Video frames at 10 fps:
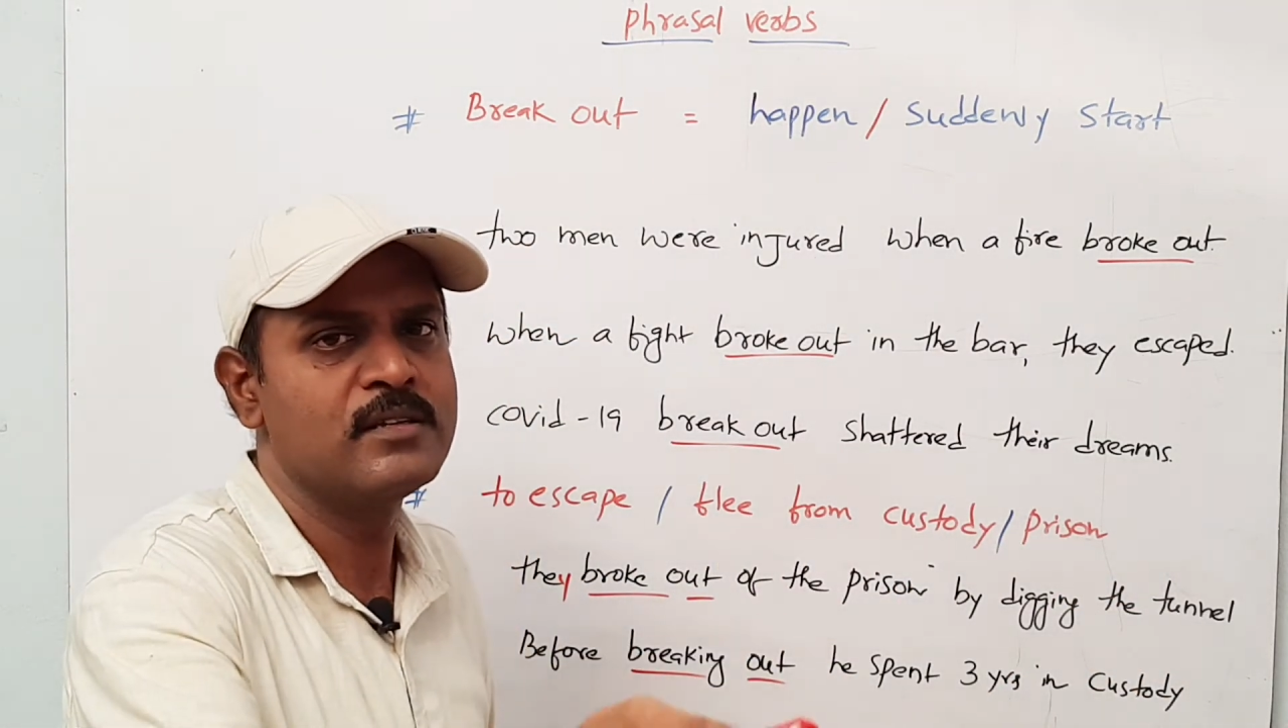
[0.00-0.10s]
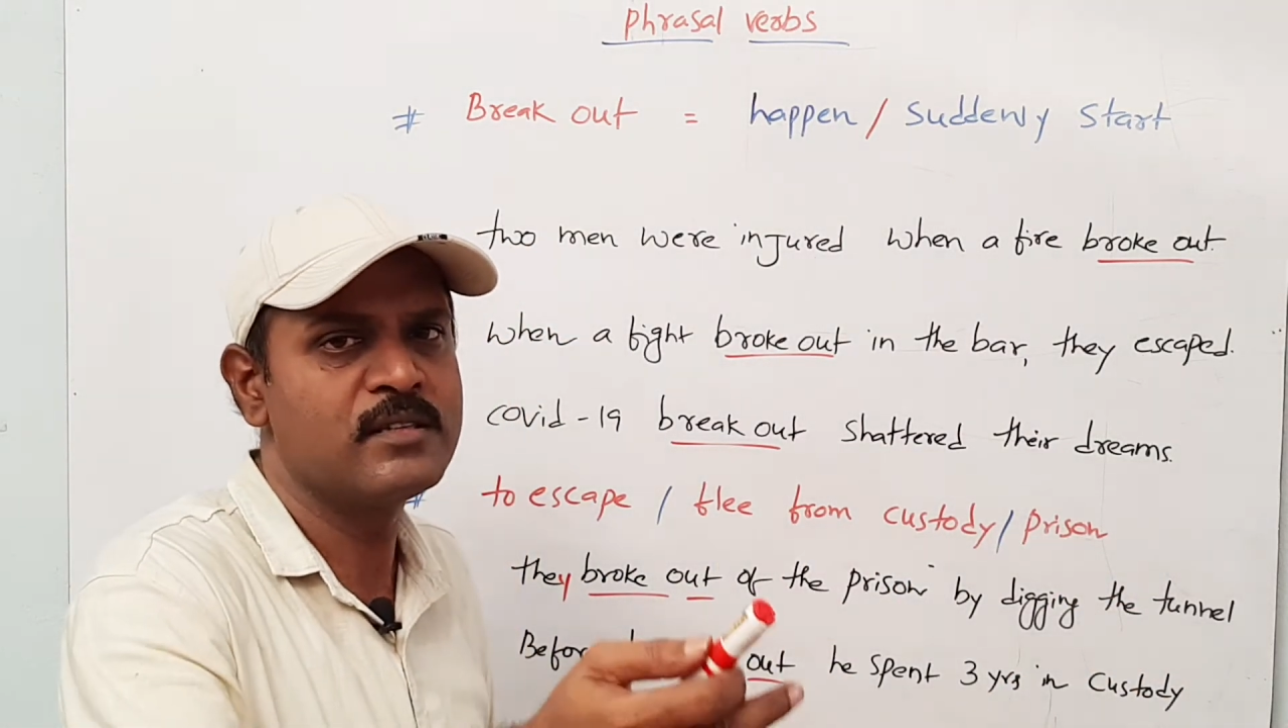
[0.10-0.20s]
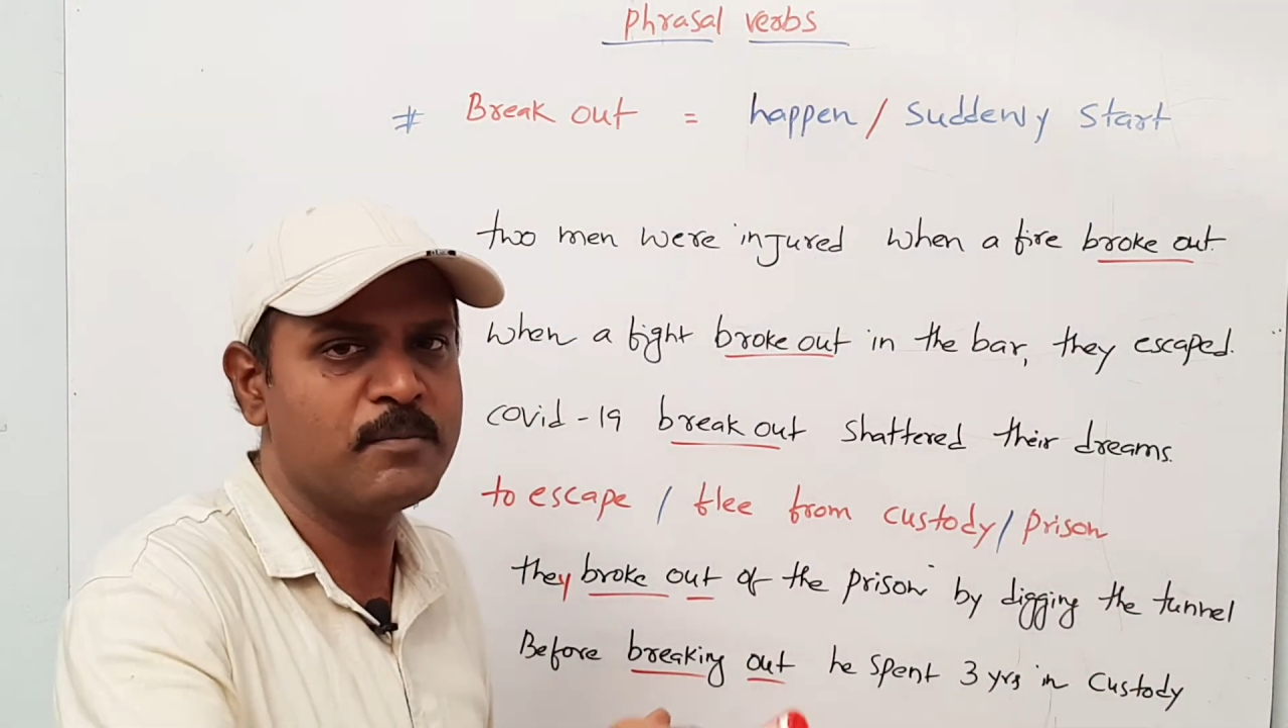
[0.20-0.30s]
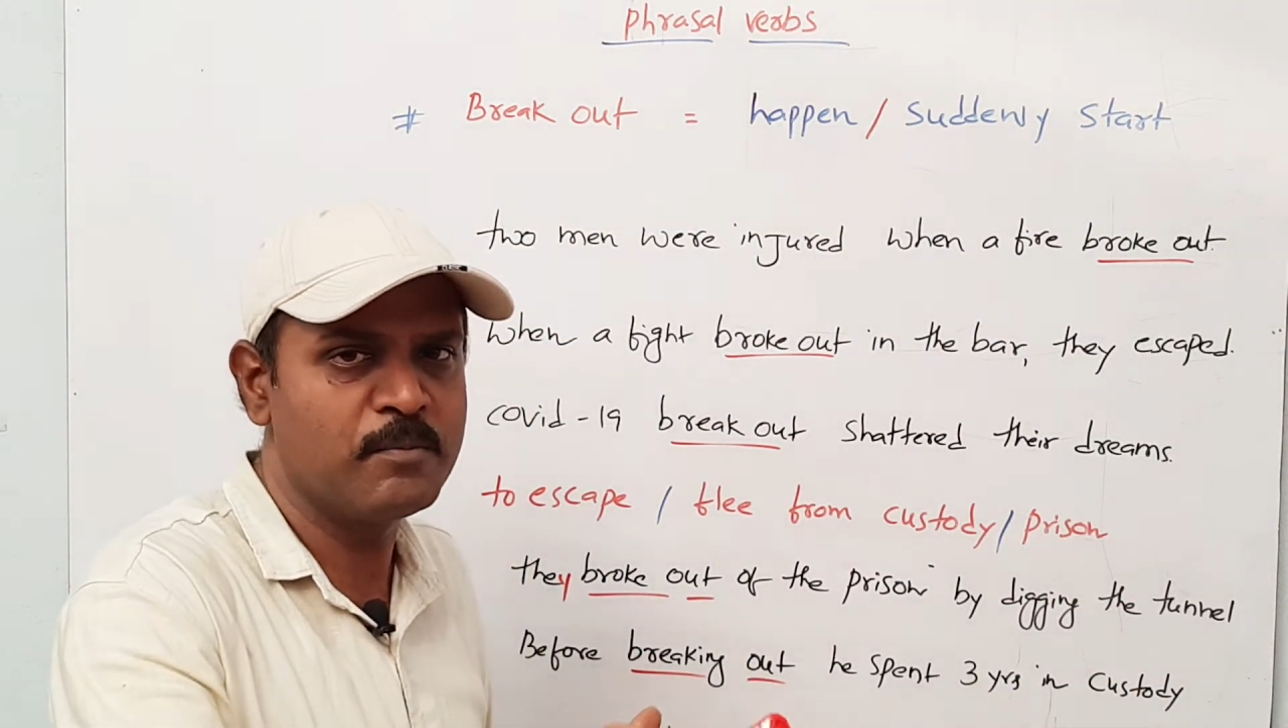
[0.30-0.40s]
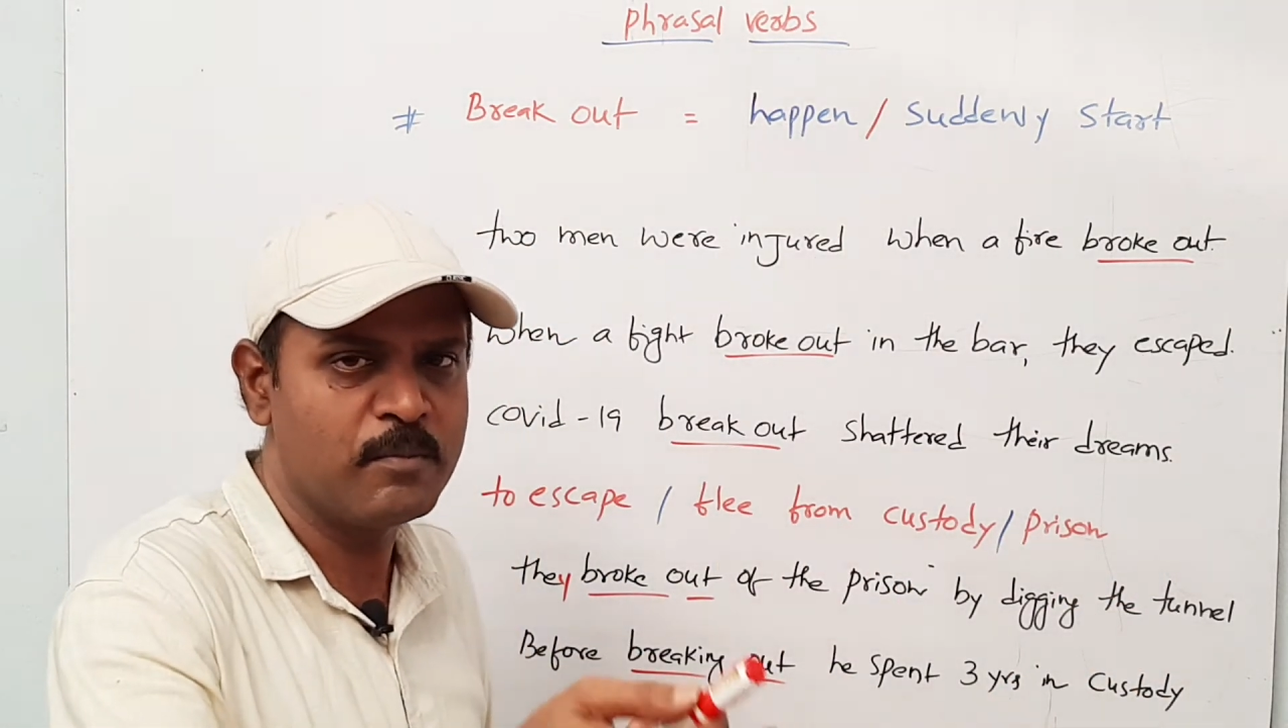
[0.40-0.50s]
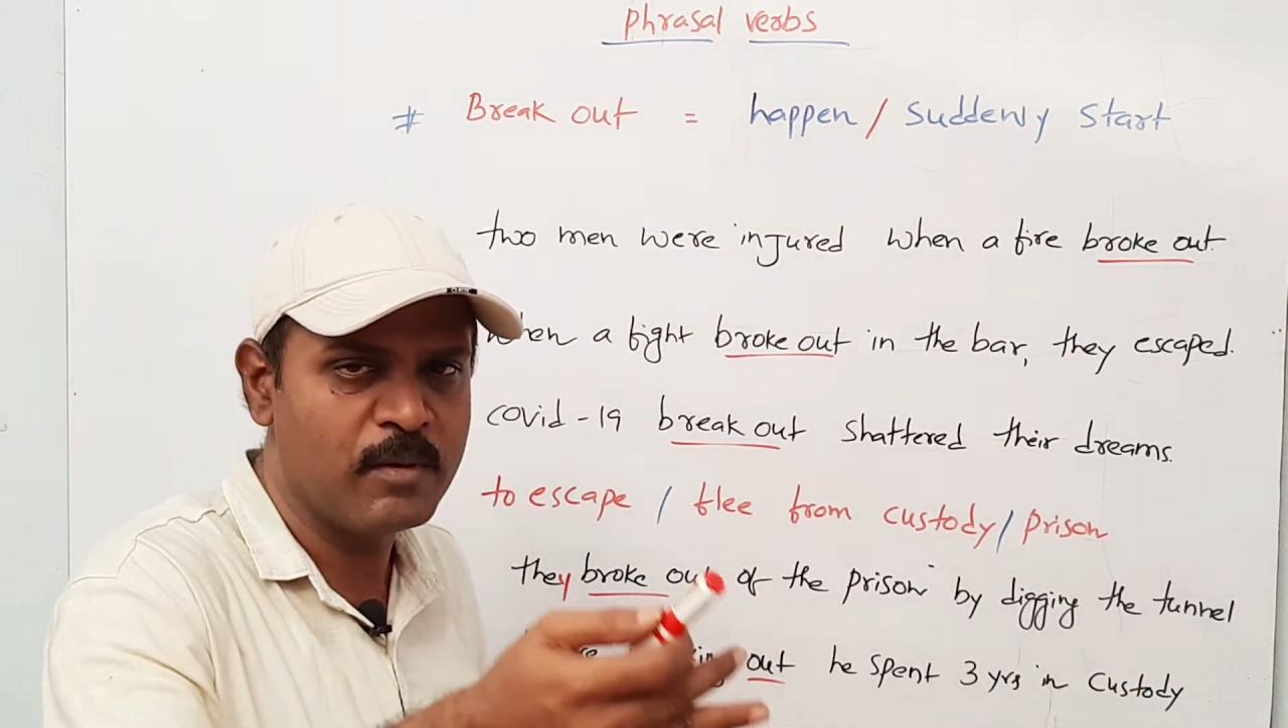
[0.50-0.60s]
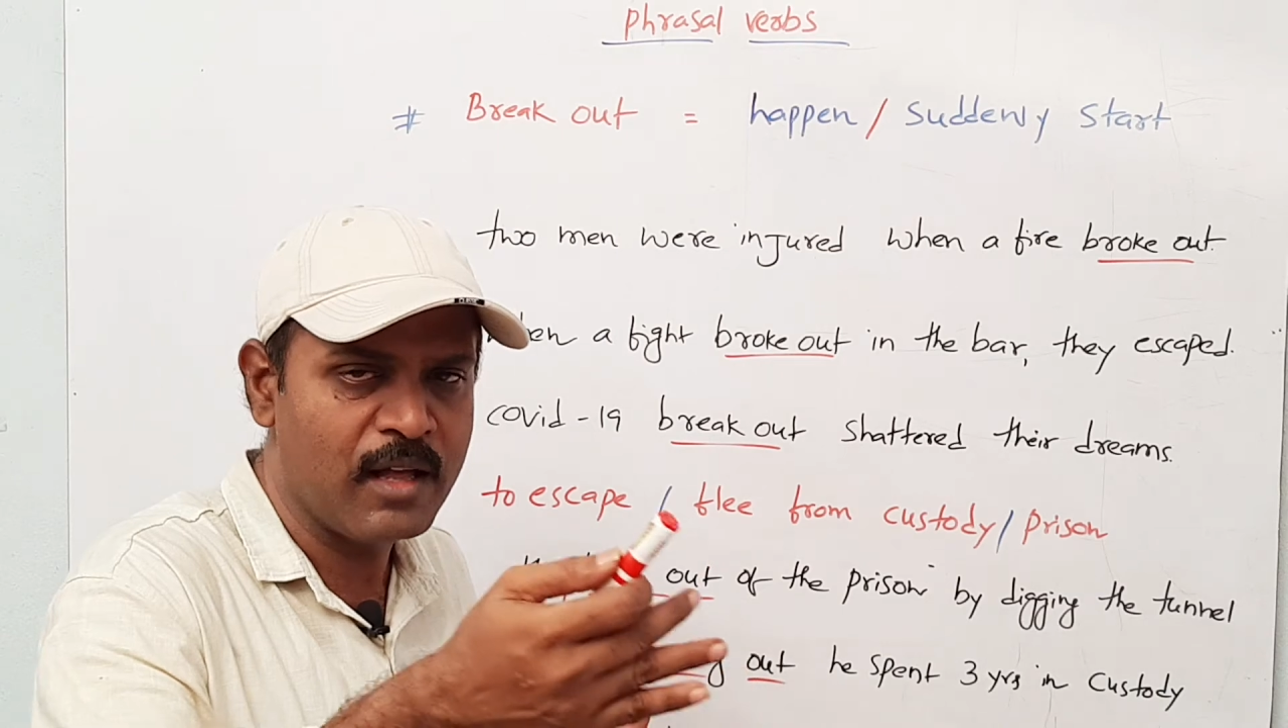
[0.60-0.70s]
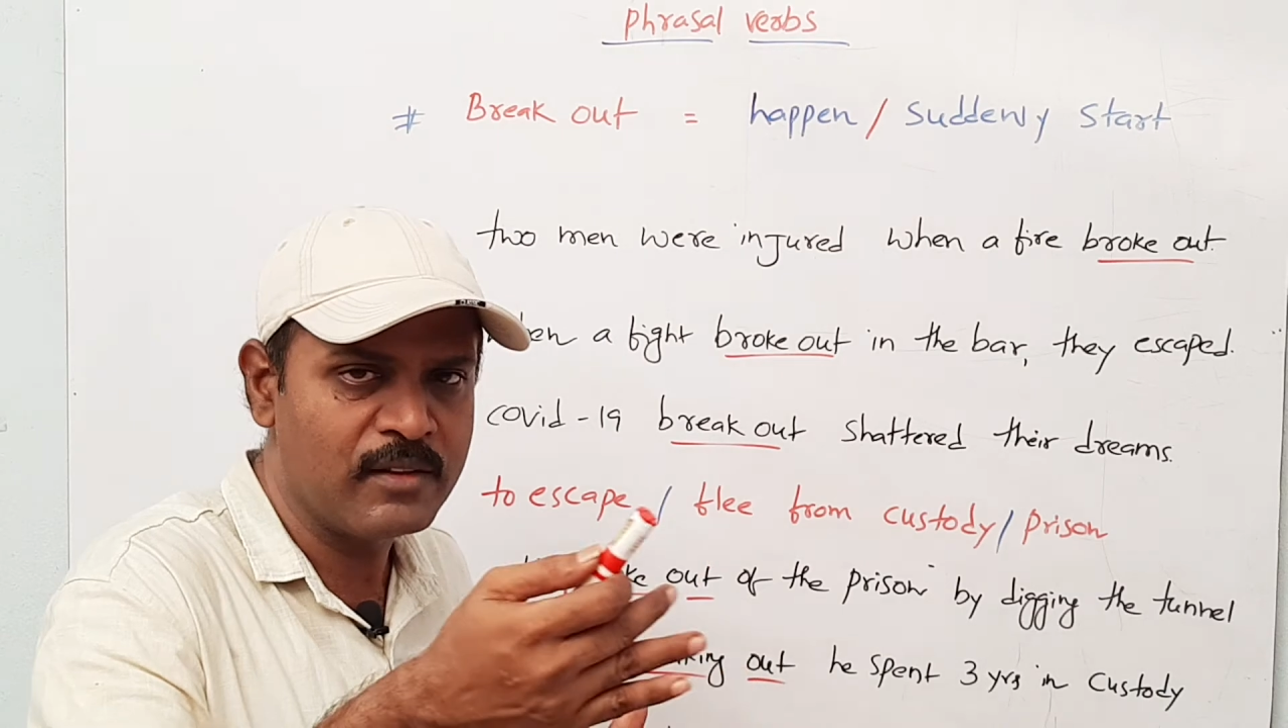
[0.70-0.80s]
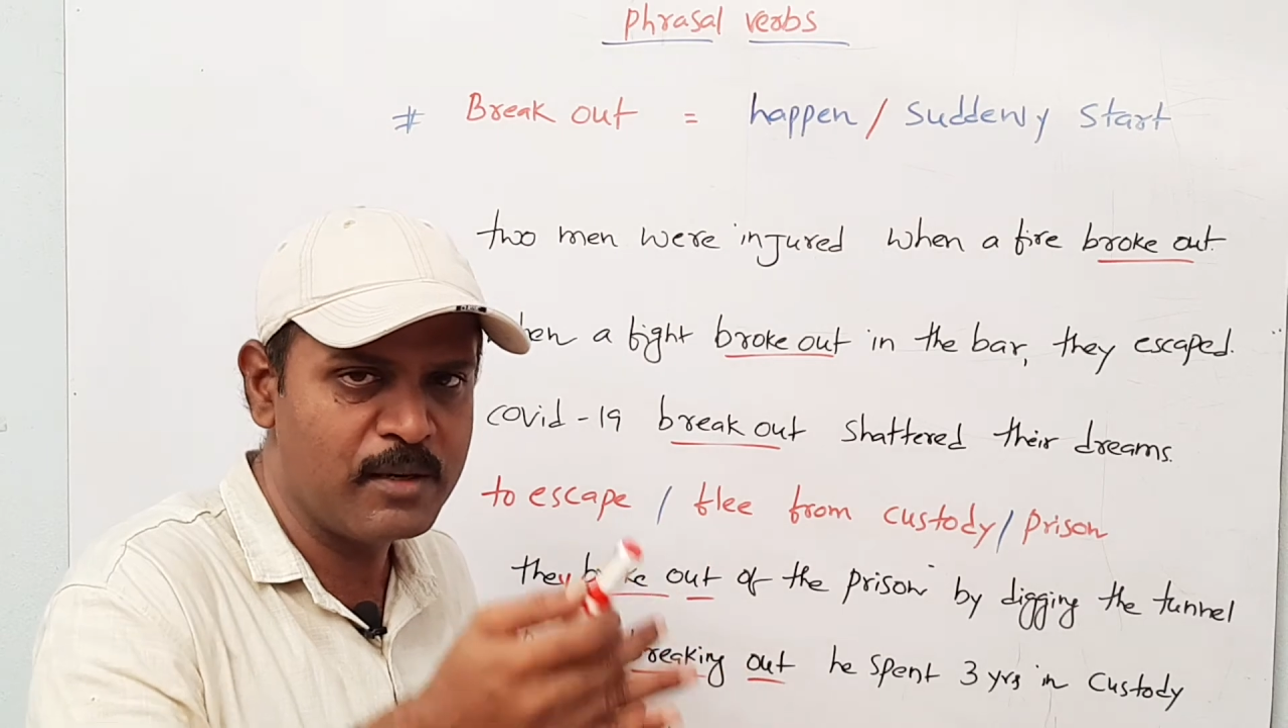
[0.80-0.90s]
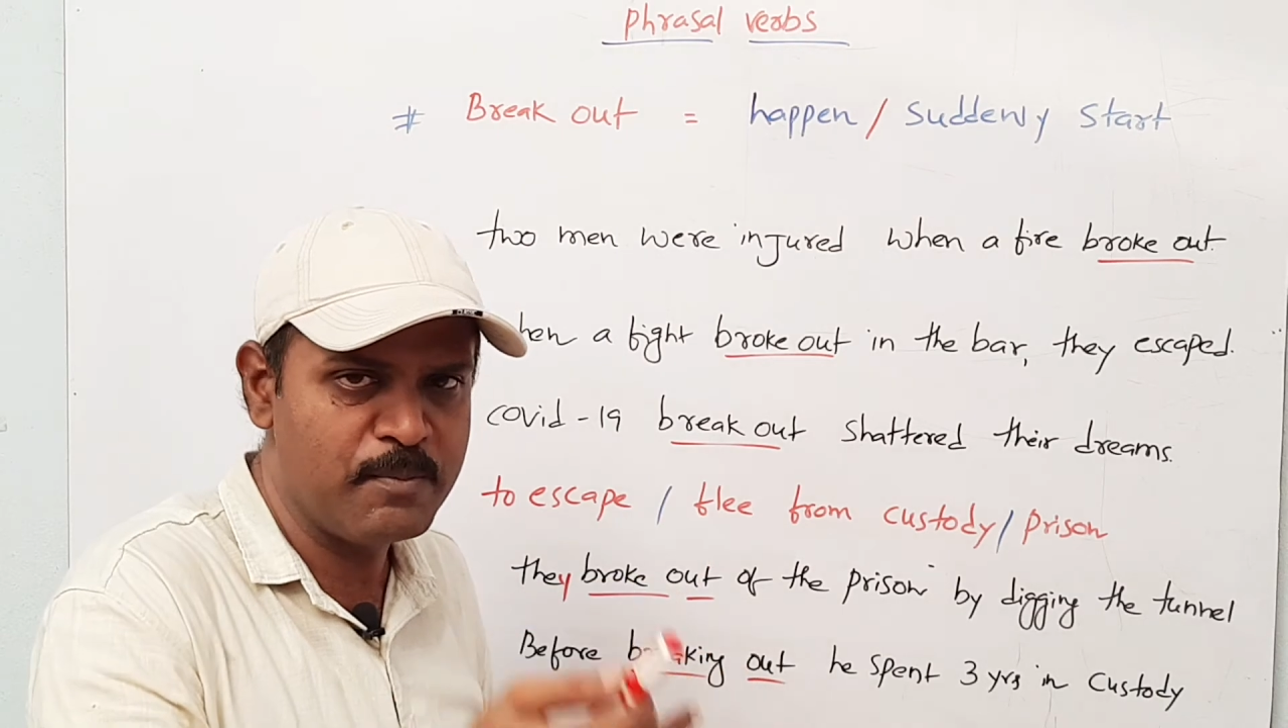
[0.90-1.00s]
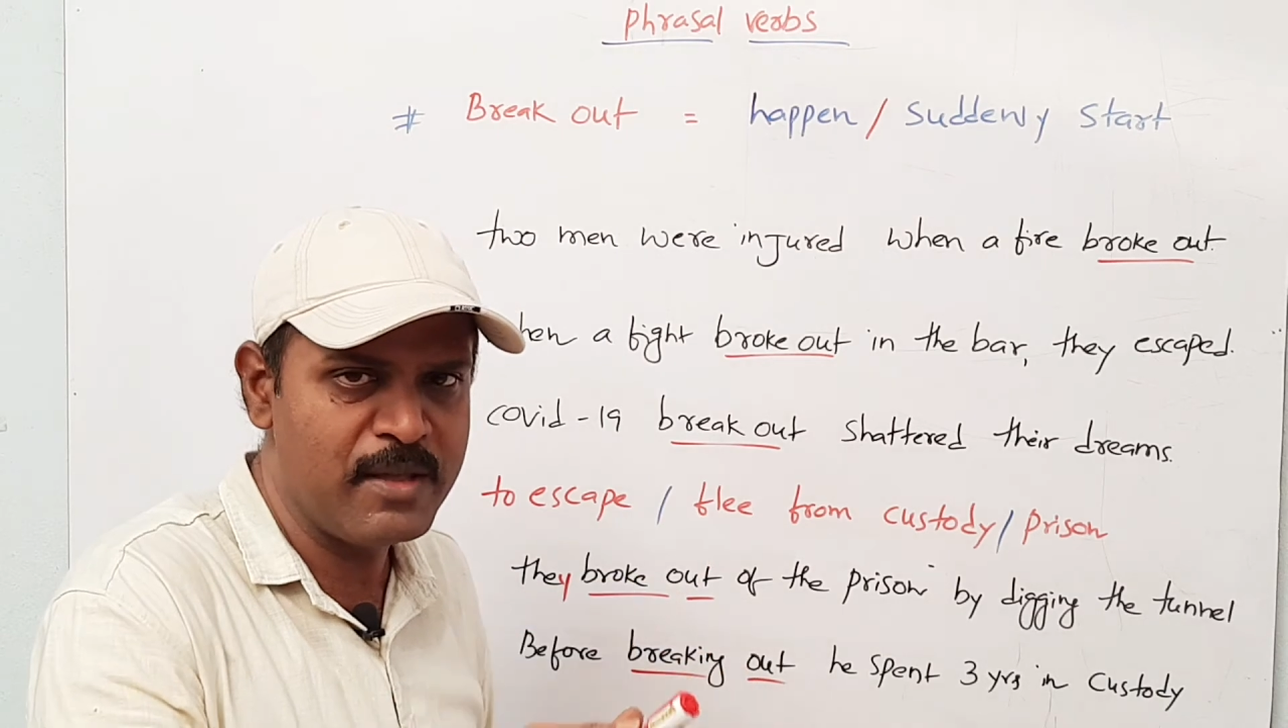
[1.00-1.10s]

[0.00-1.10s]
that